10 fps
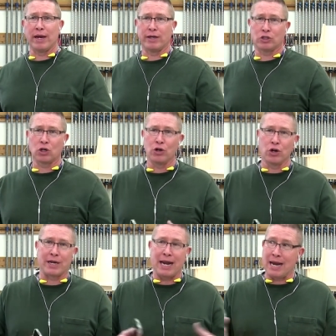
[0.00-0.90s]
And so
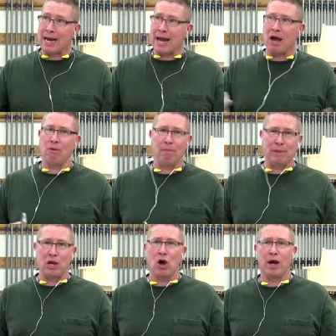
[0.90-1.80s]
you're getting out
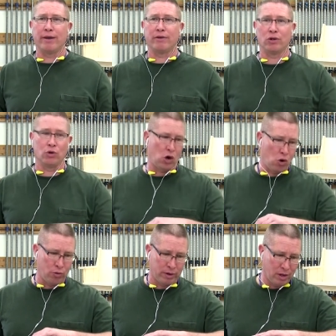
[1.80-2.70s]
beyond your
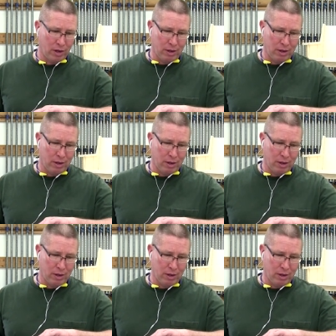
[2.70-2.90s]
own,